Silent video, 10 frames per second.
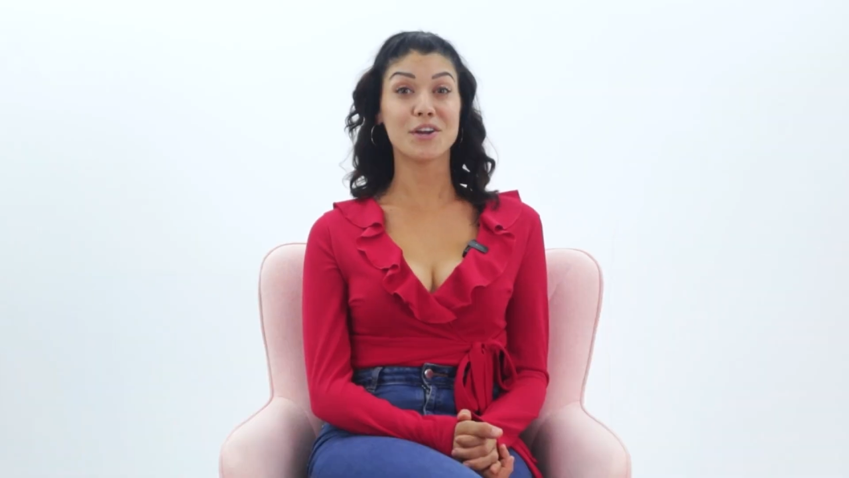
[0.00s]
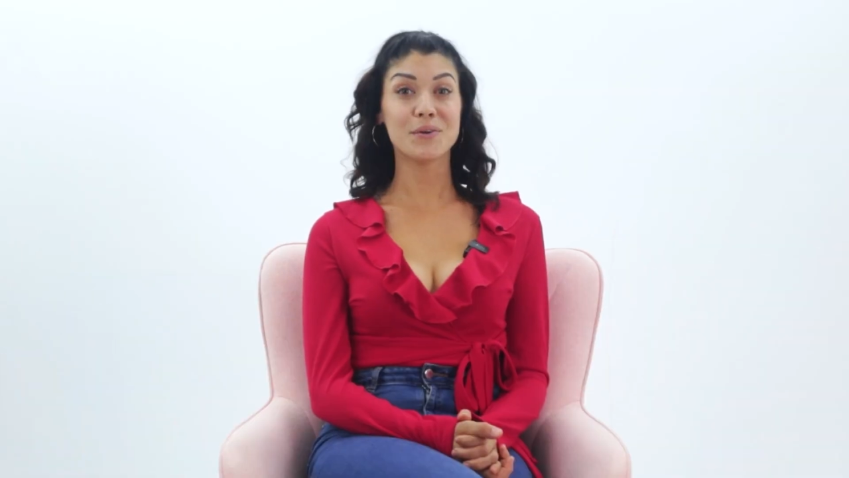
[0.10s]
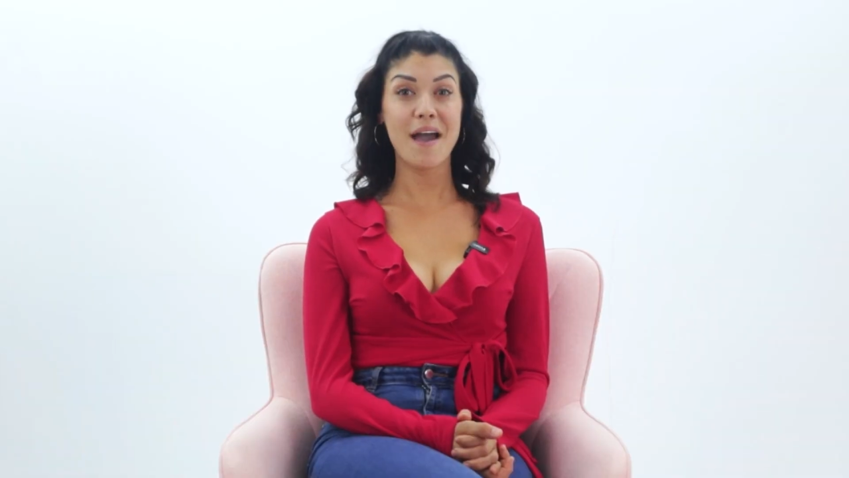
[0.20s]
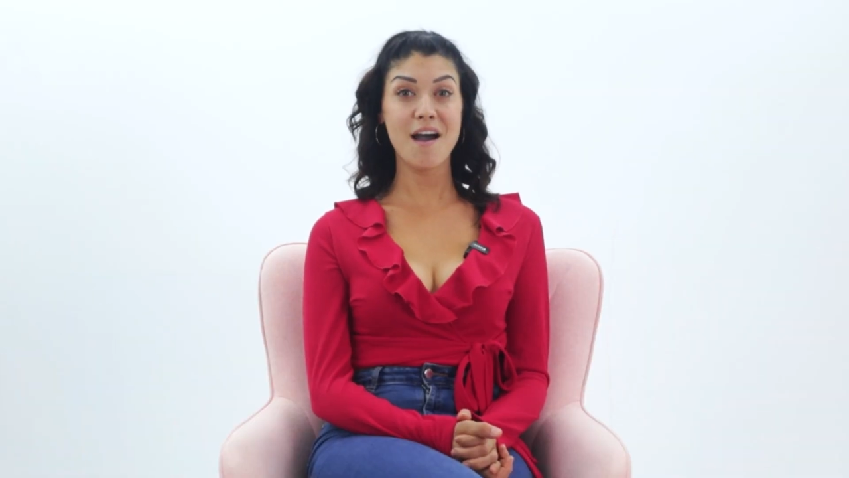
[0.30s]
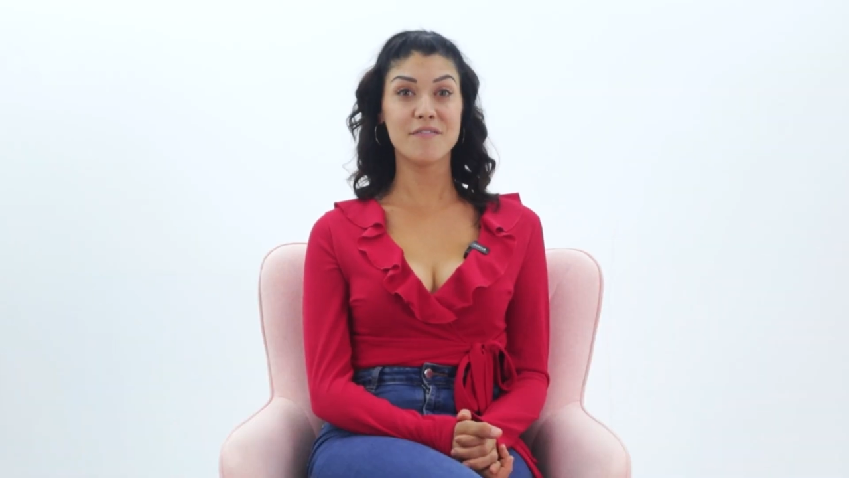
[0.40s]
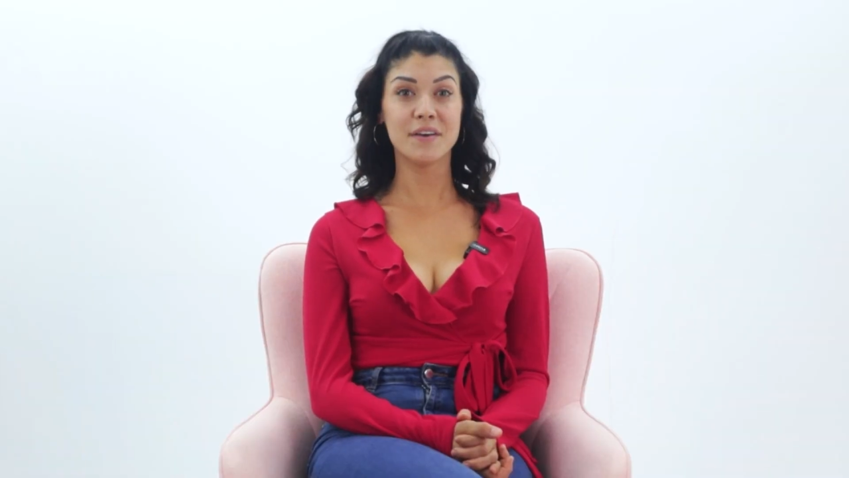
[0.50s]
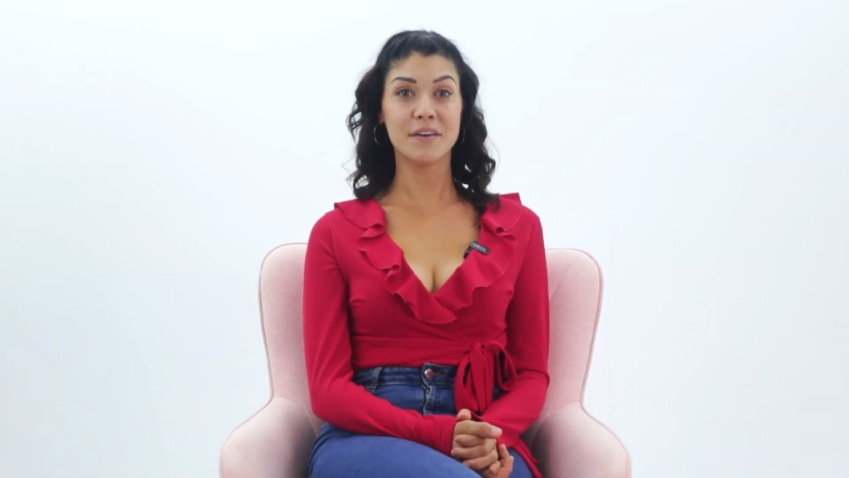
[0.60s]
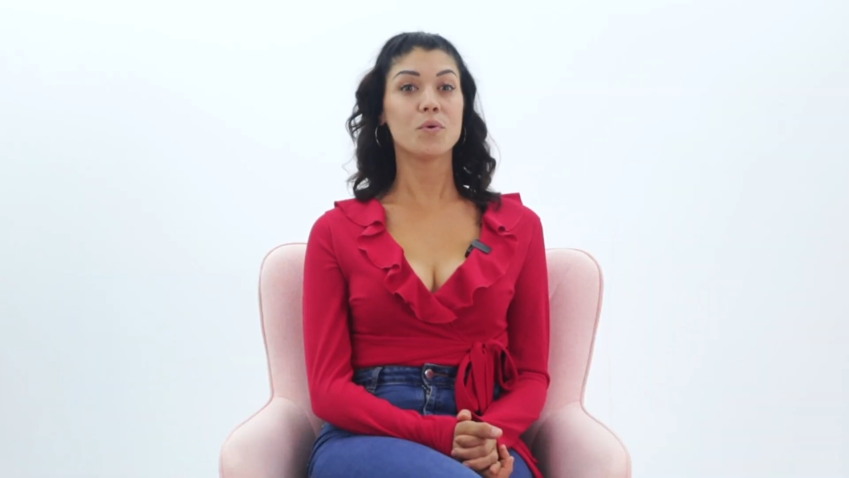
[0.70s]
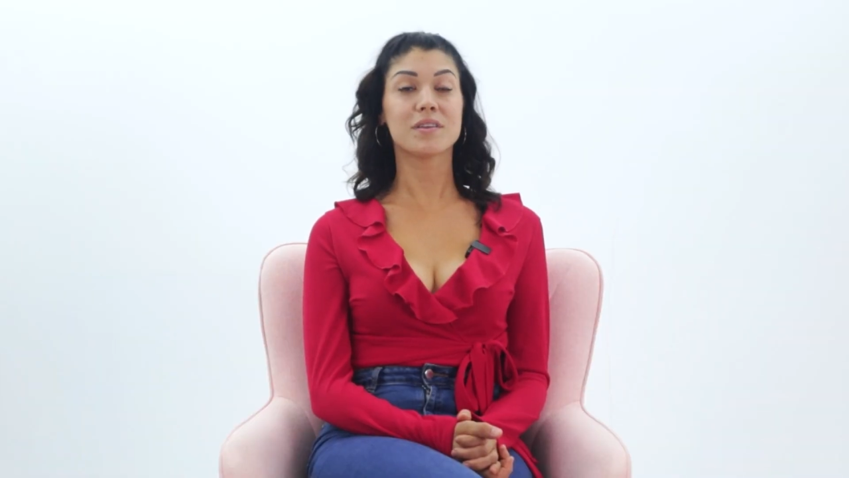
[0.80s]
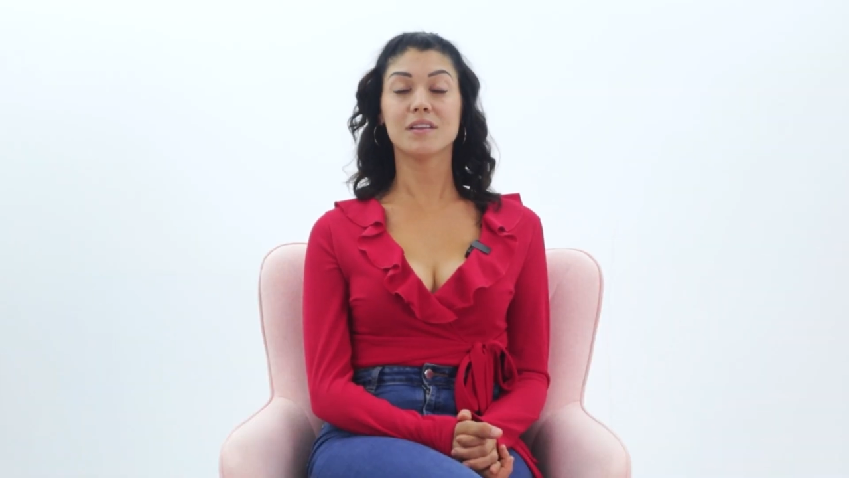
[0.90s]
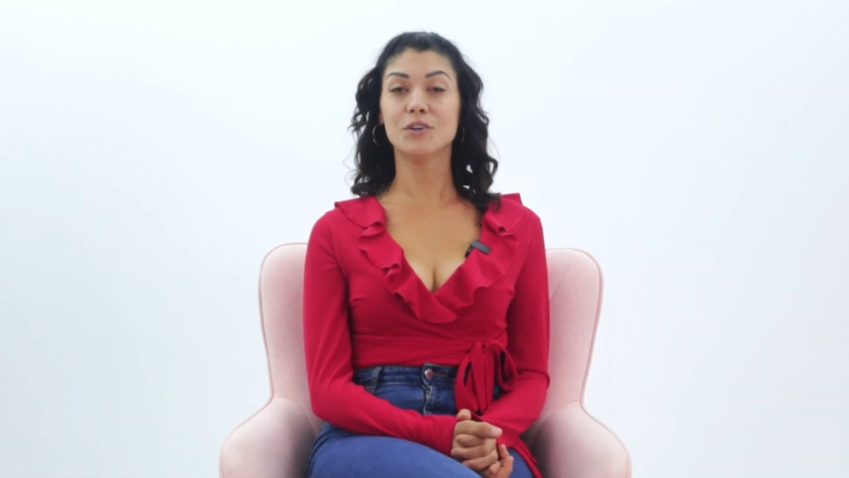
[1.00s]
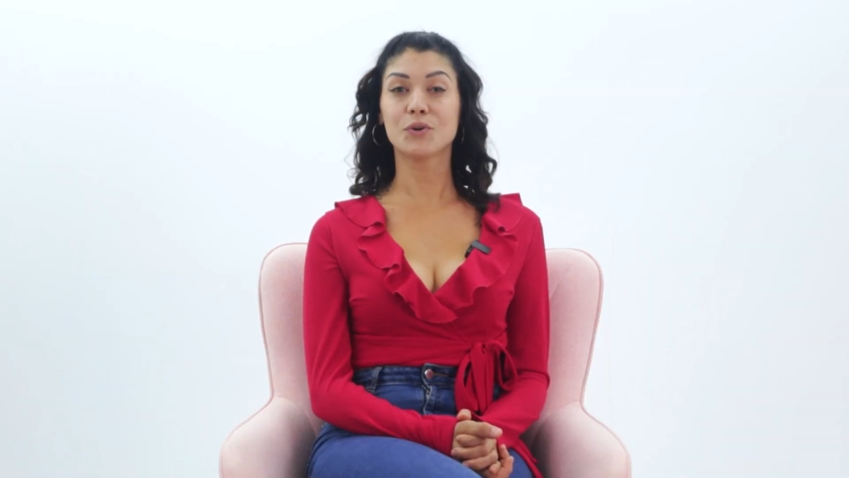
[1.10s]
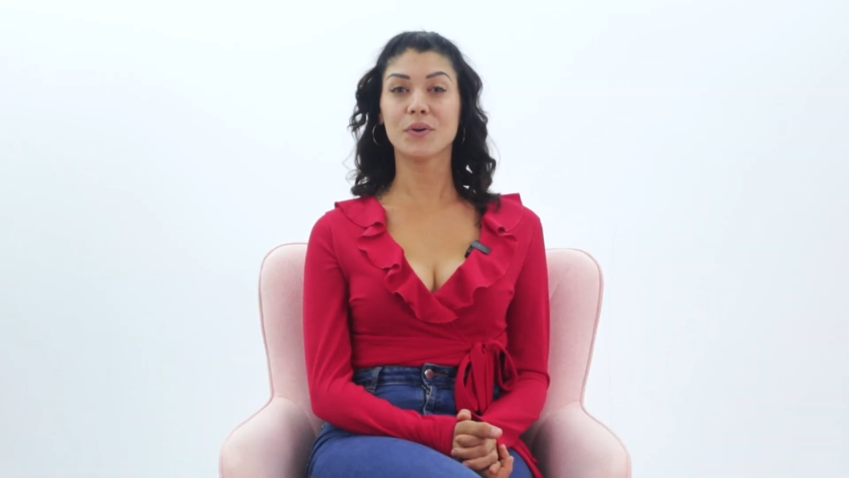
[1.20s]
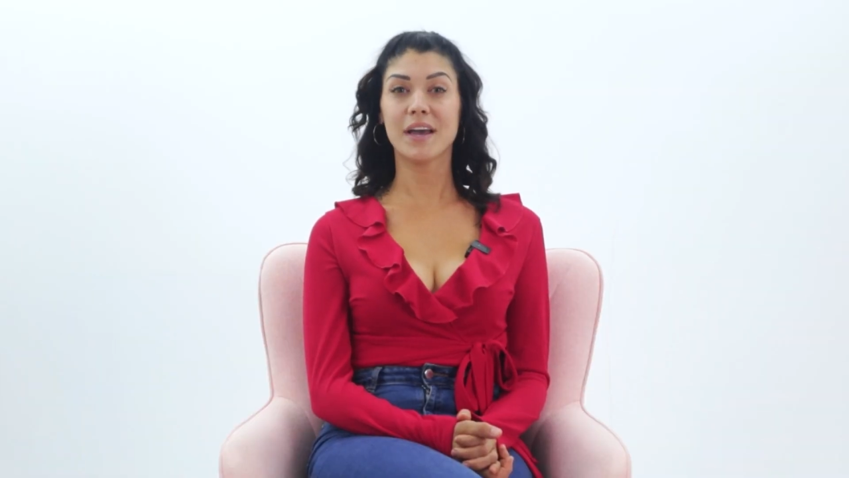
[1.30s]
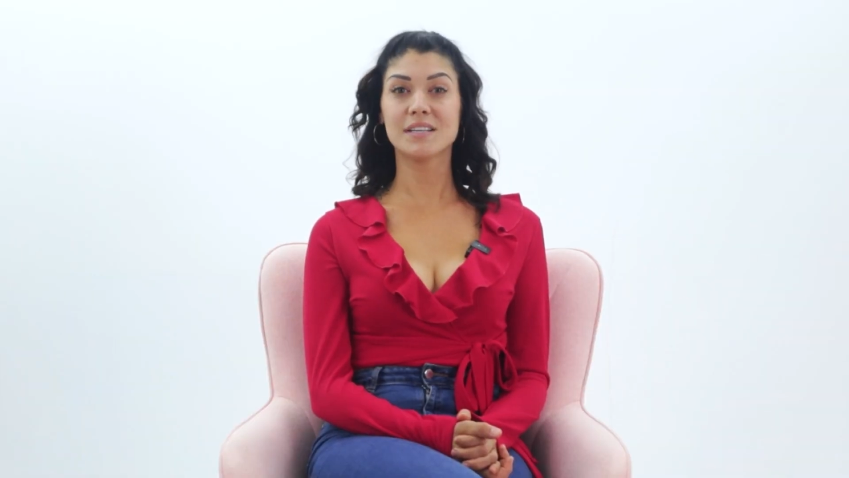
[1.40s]
there you have it. With a little
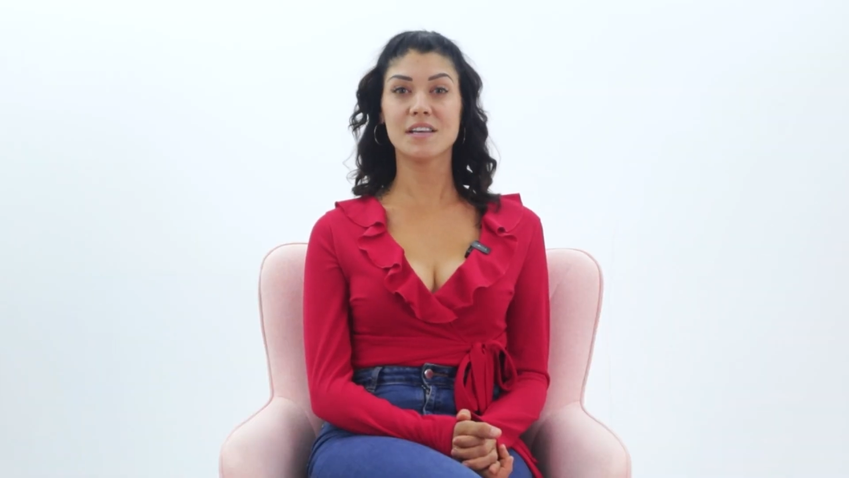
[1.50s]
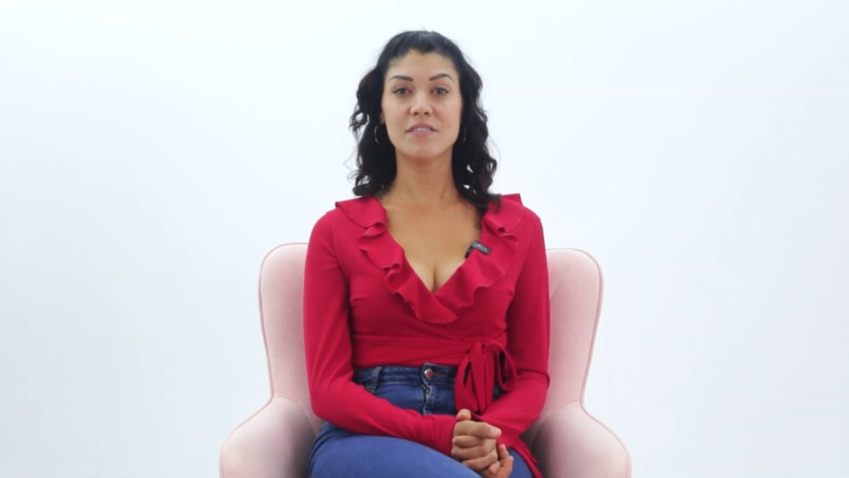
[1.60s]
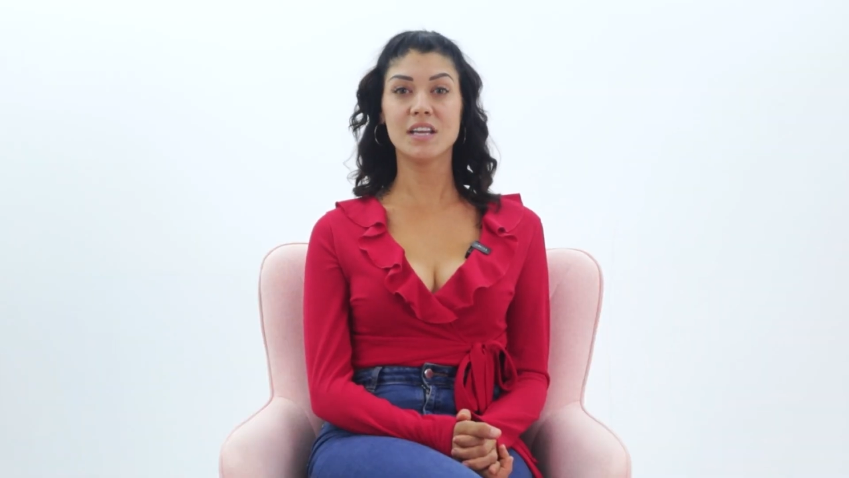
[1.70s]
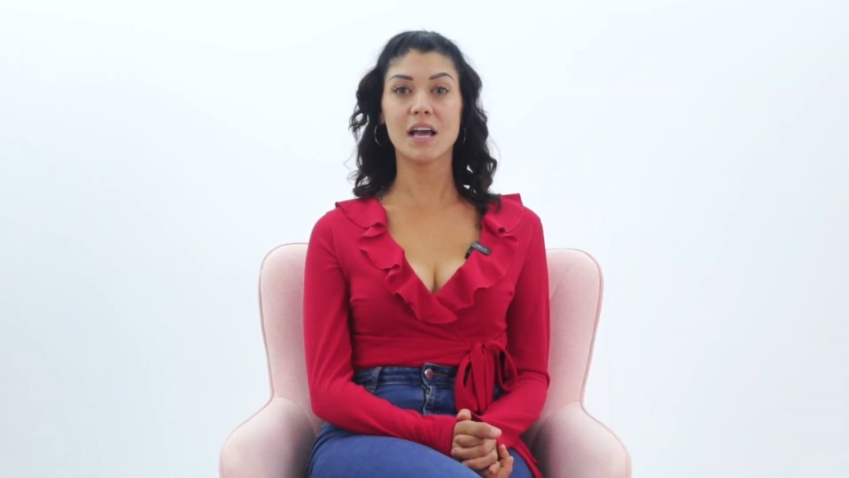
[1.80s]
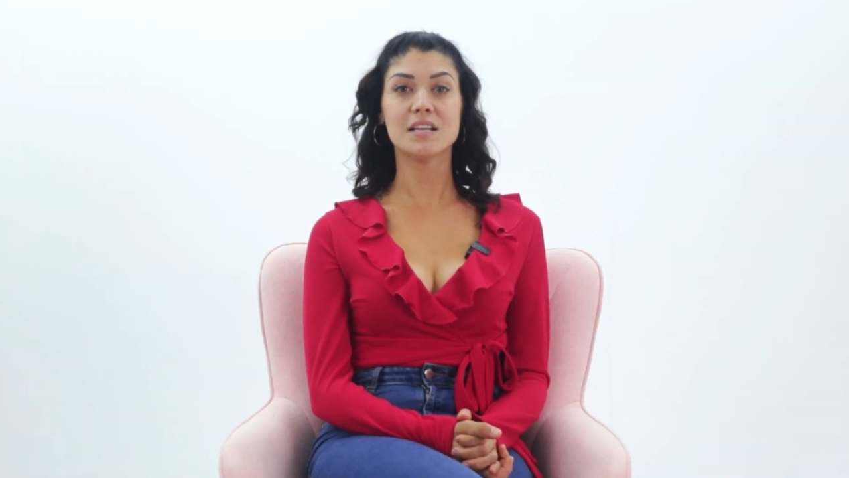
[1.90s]
creativity